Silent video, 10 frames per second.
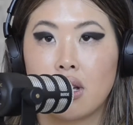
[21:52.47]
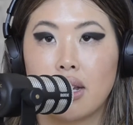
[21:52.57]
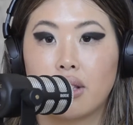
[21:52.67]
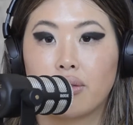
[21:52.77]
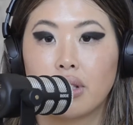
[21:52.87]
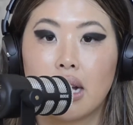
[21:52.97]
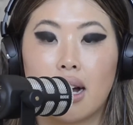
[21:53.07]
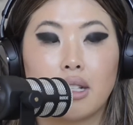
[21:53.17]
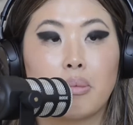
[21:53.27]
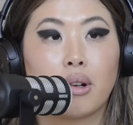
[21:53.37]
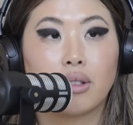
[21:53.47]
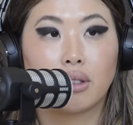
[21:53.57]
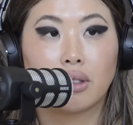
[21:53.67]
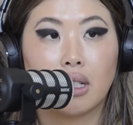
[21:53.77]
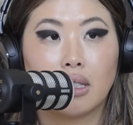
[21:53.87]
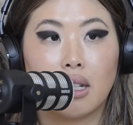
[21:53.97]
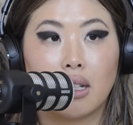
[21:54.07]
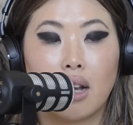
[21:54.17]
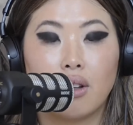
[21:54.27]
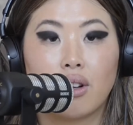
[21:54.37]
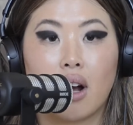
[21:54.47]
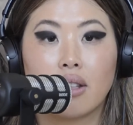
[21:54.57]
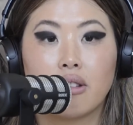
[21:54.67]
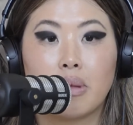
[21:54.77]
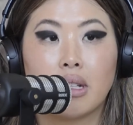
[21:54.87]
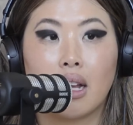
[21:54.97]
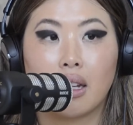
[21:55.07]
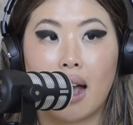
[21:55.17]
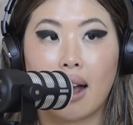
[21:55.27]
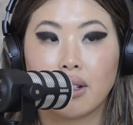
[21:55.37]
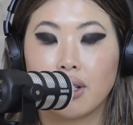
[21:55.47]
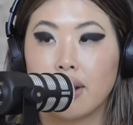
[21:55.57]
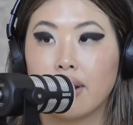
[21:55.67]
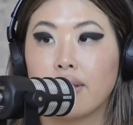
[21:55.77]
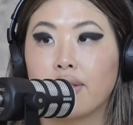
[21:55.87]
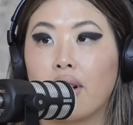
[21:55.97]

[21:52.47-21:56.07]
it's really hard to post on LinkedIn and you guys have been getting active.